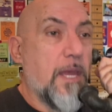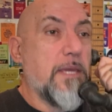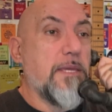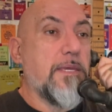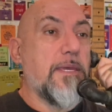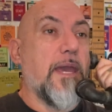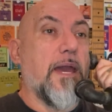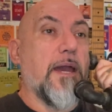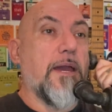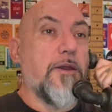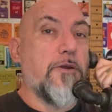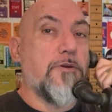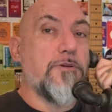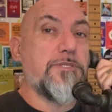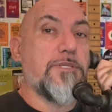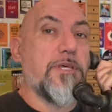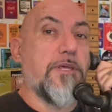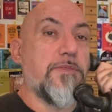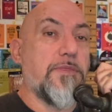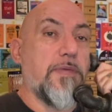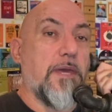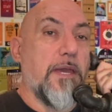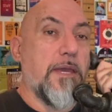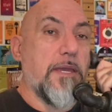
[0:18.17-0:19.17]
Yeah, here's the
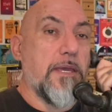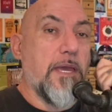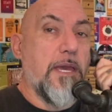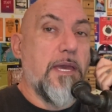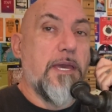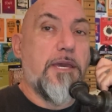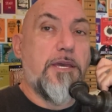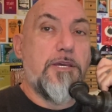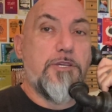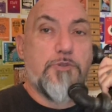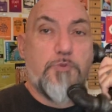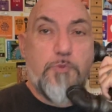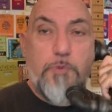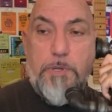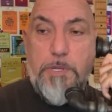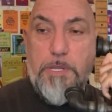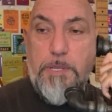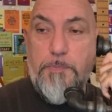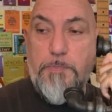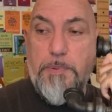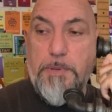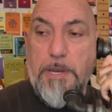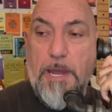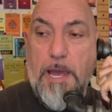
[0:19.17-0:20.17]
thing. He's really
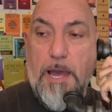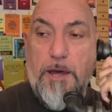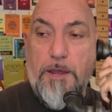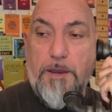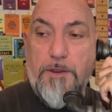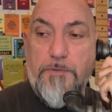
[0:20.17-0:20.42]
been out